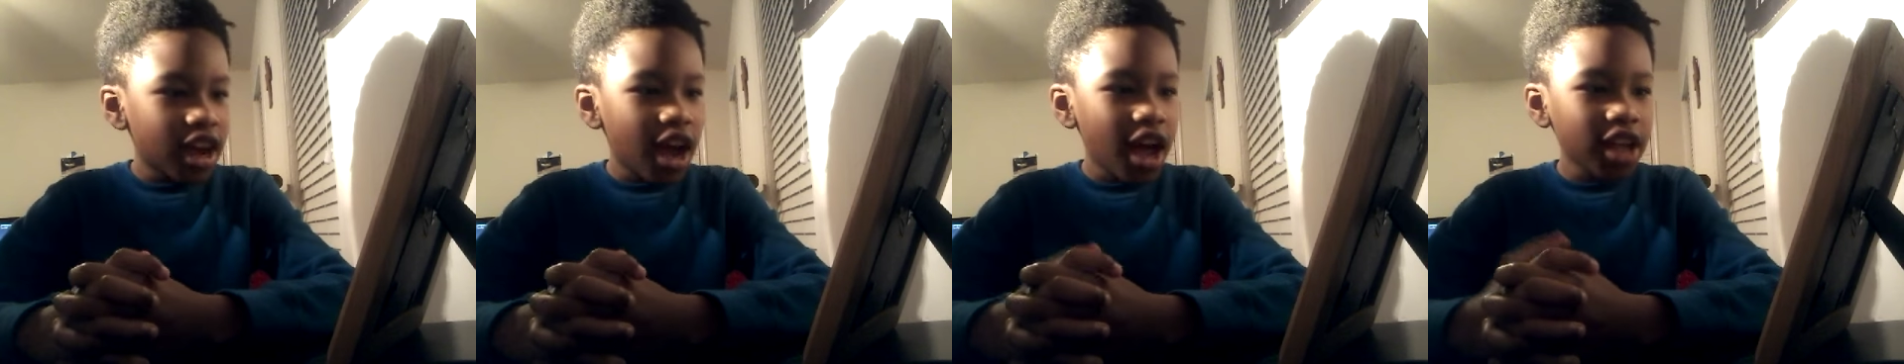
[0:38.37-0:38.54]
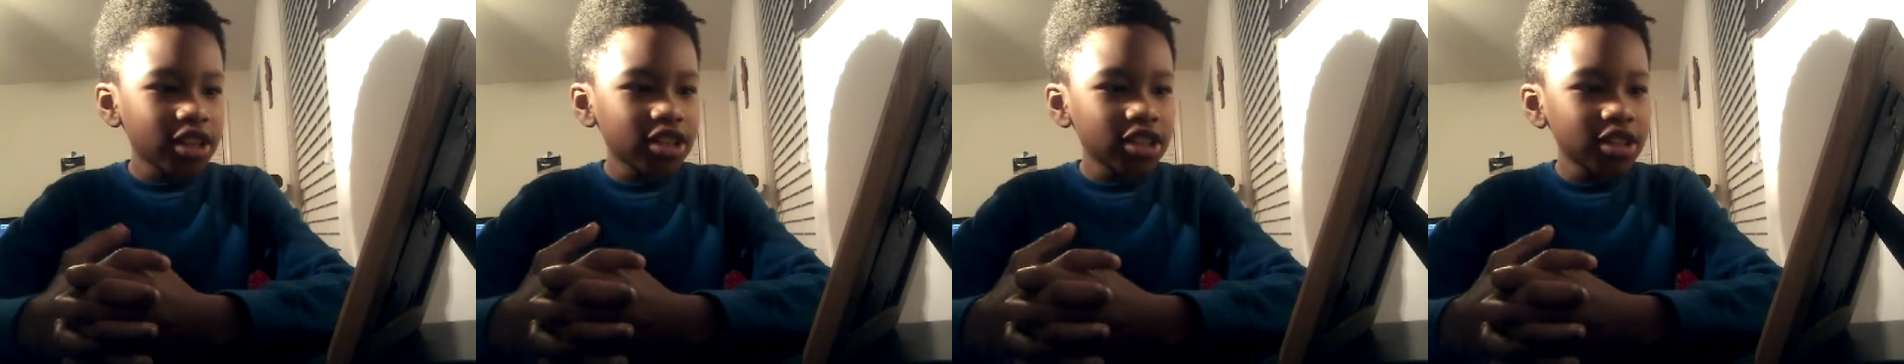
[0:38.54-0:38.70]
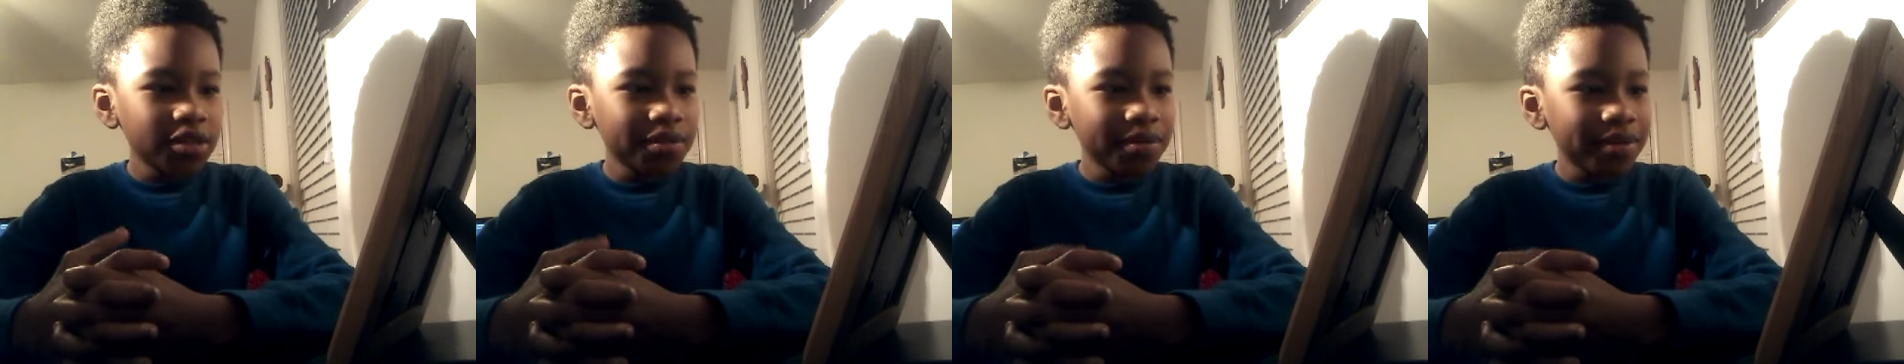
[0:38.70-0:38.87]
I
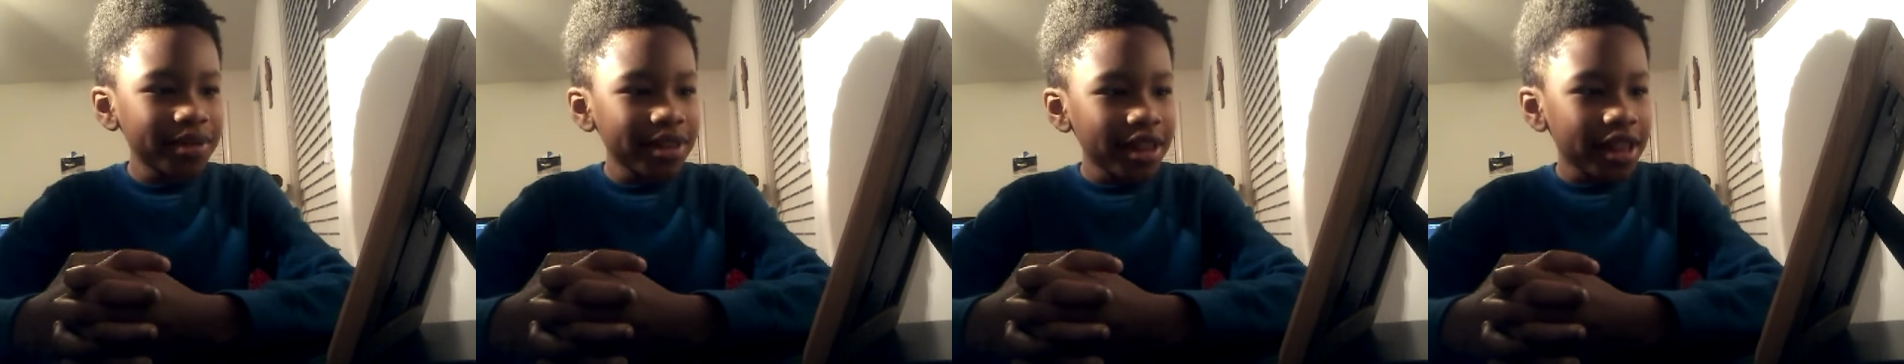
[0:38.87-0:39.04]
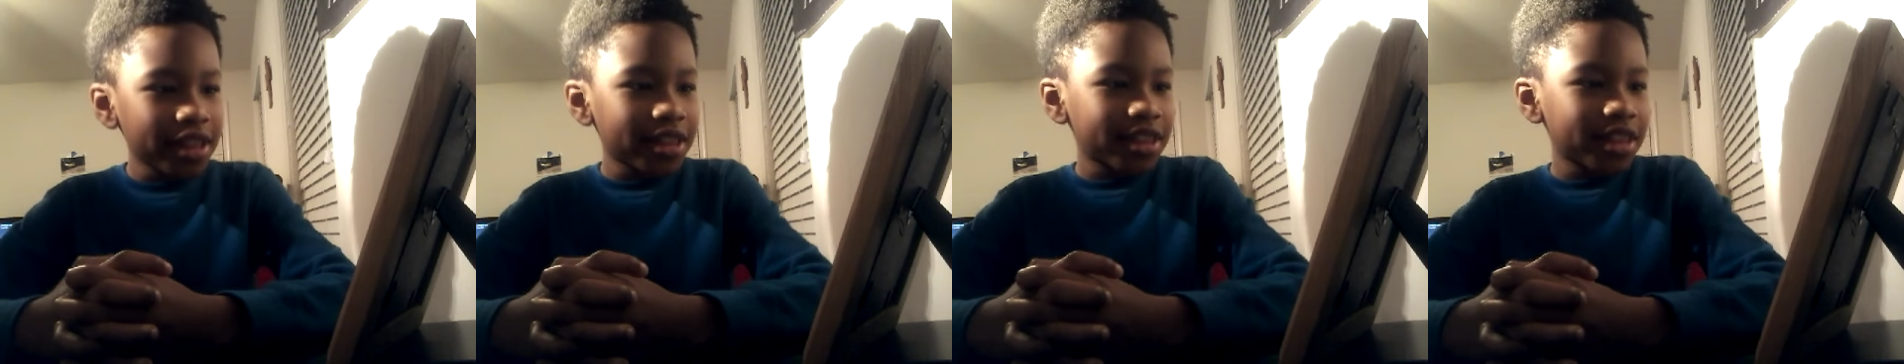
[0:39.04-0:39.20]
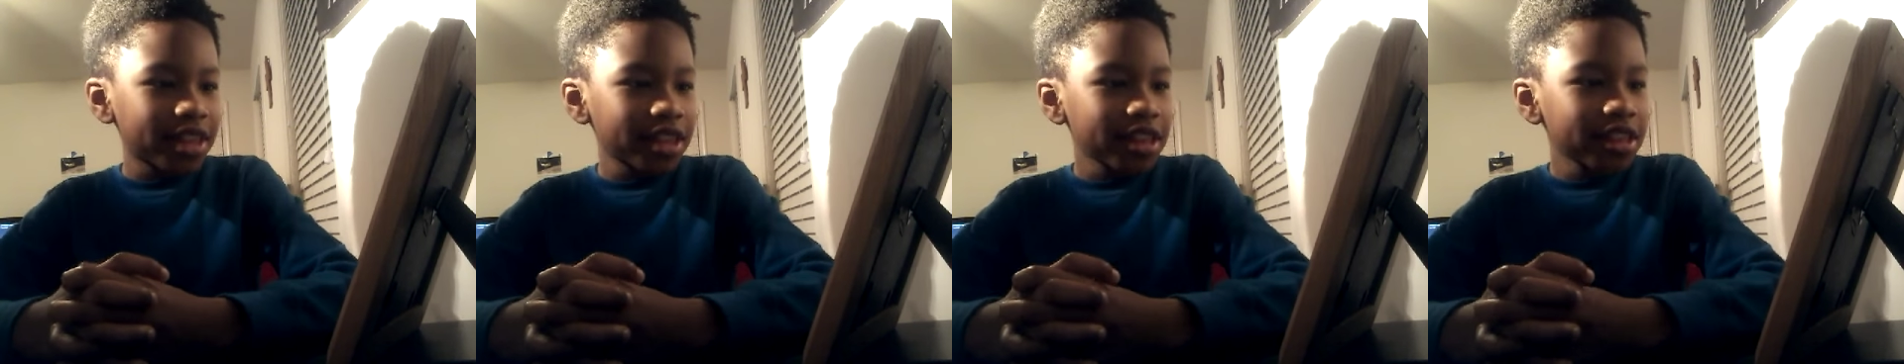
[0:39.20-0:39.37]
just want
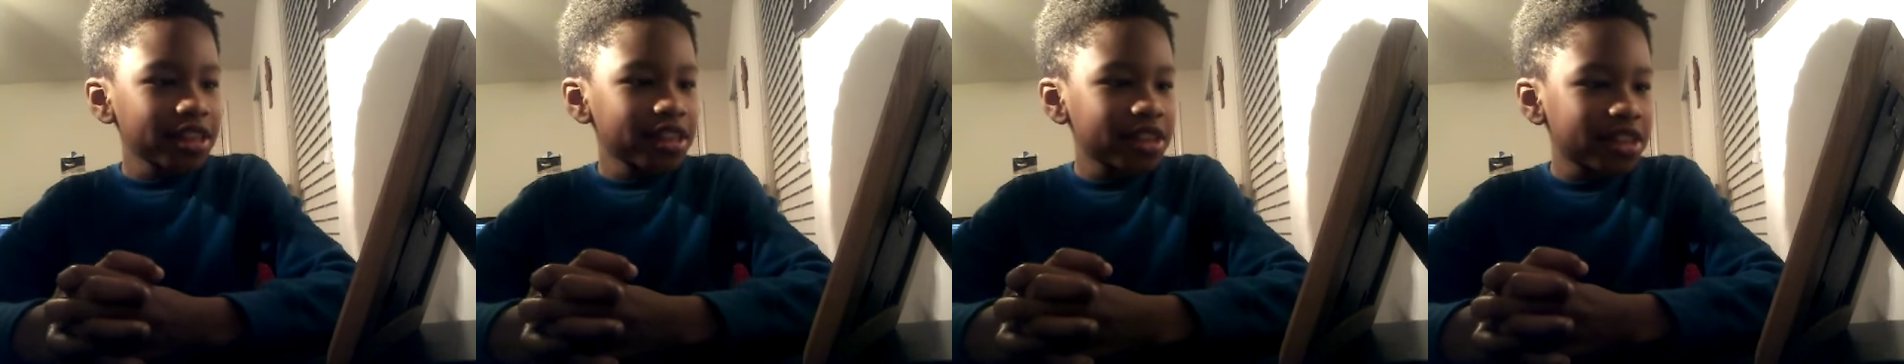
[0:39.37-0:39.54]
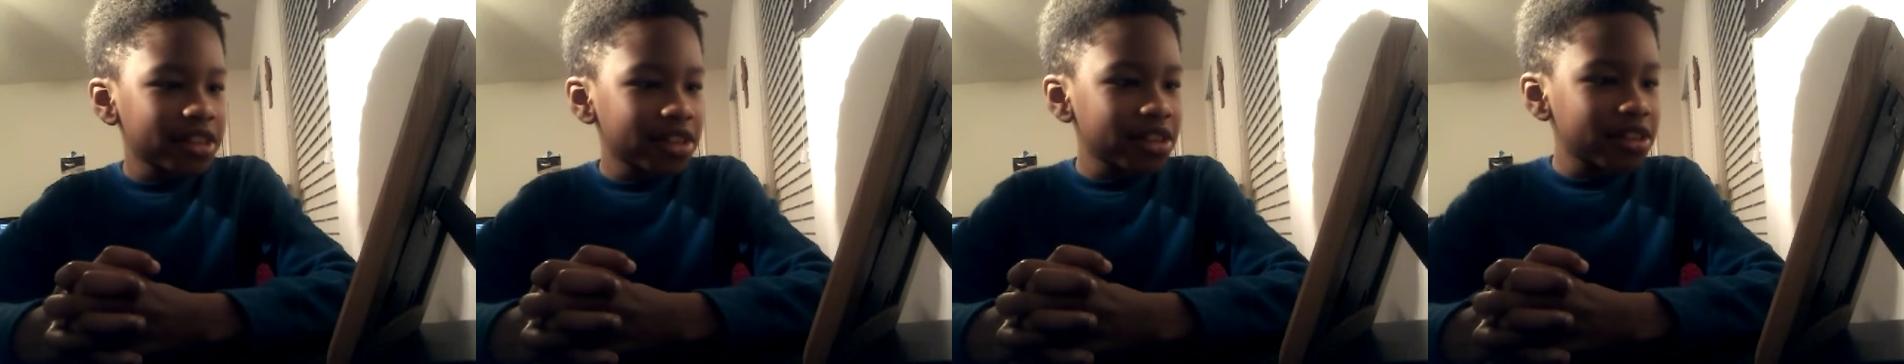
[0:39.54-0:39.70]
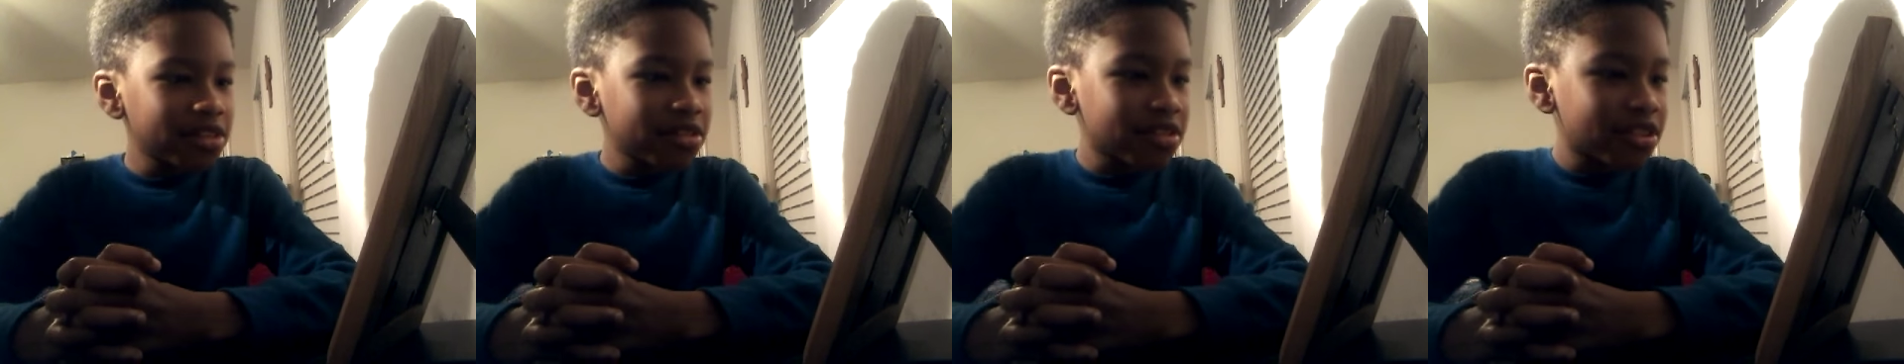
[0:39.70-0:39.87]
to thank
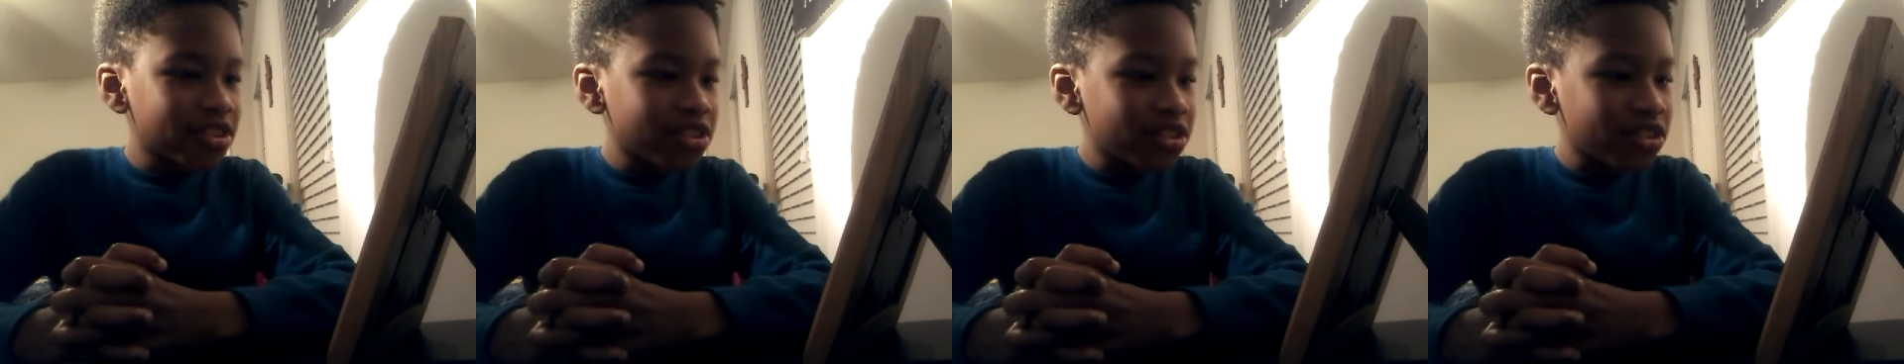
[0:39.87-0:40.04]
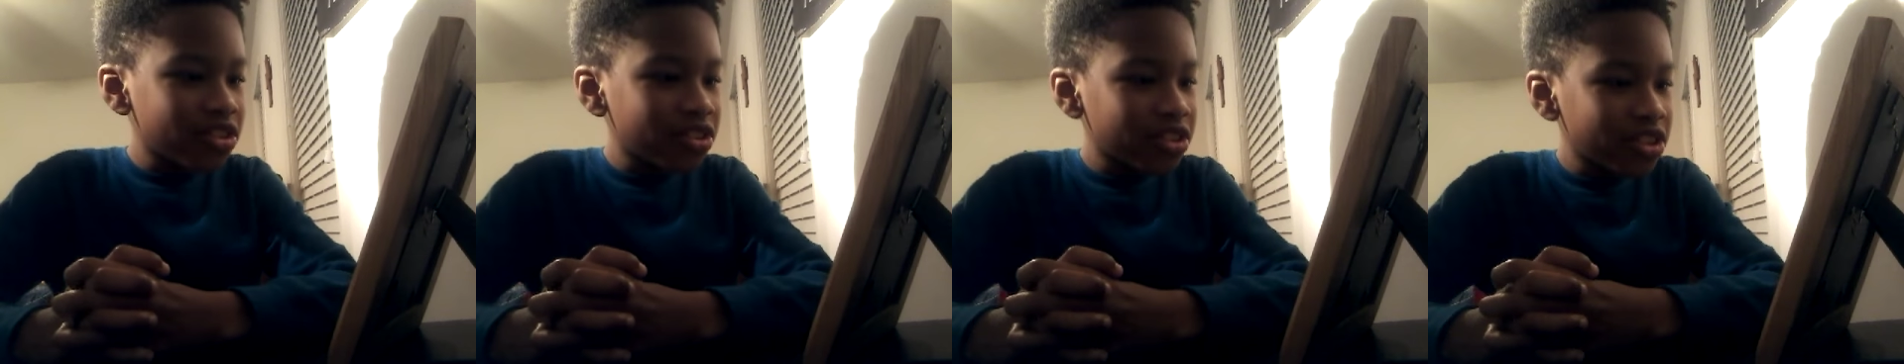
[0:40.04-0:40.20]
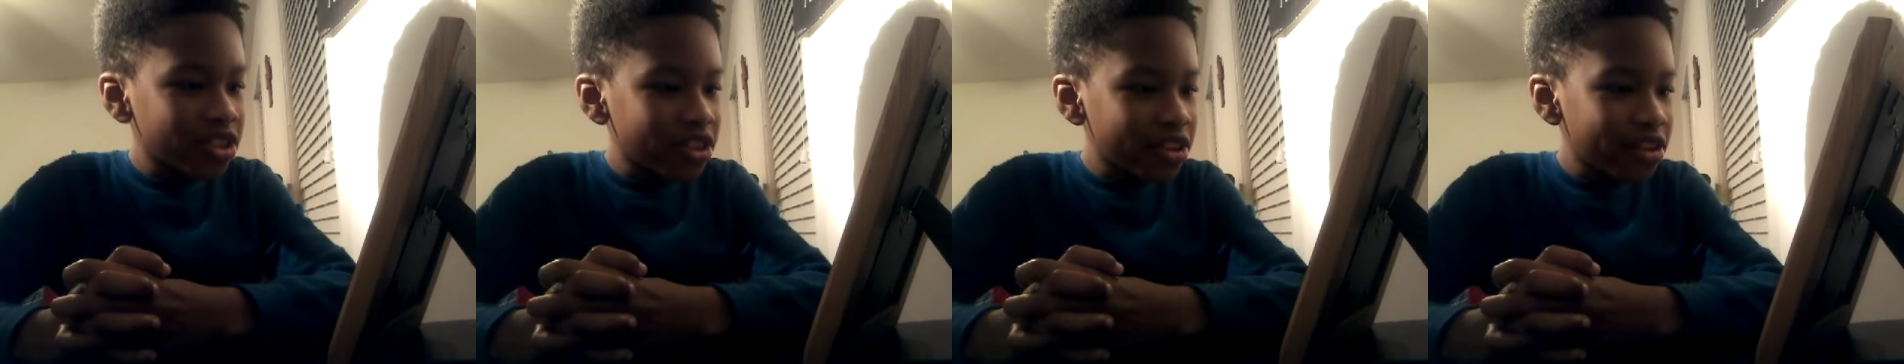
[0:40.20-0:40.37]
you,
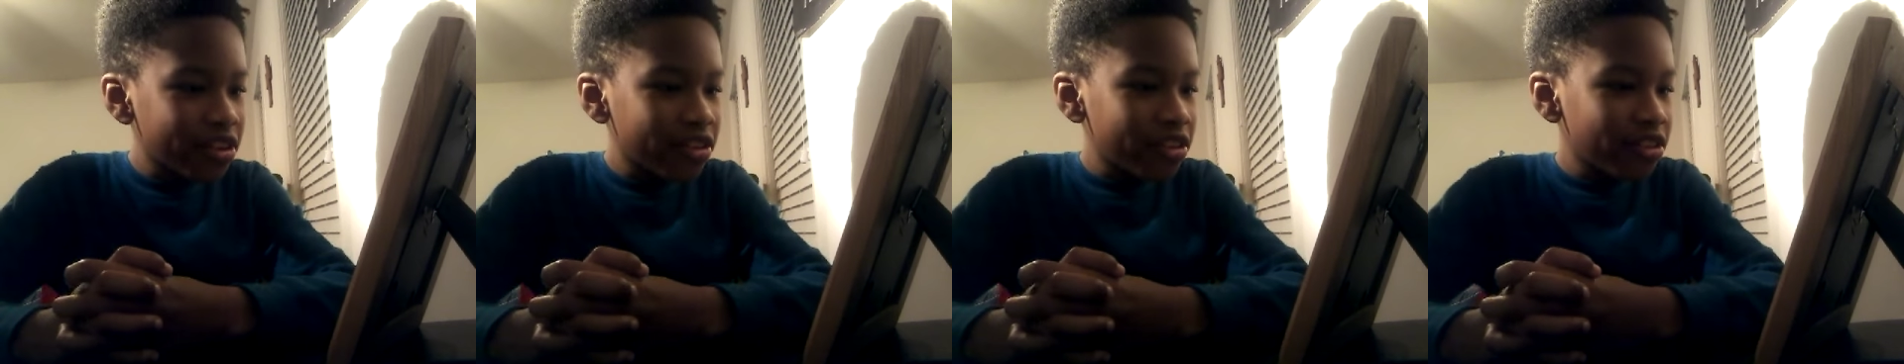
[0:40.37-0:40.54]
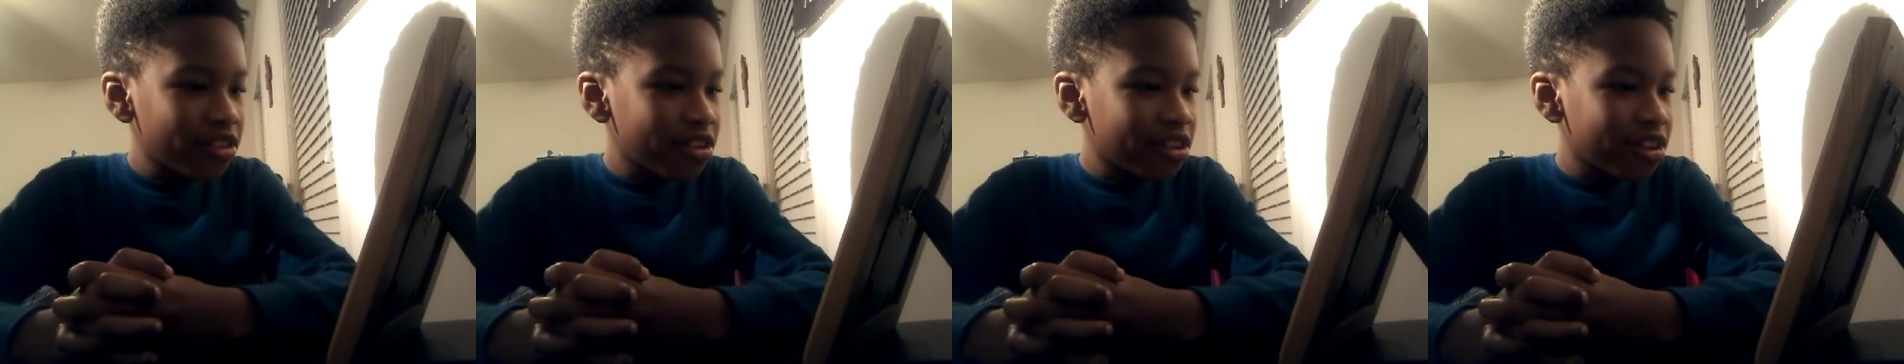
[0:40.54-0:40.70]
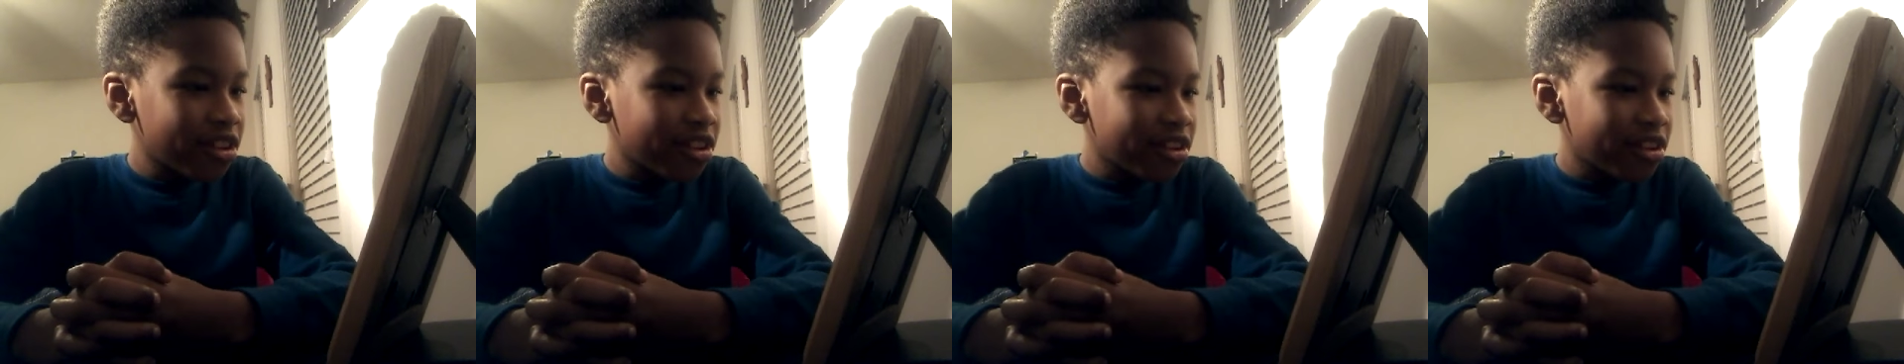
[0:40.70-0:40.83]
Kahlil,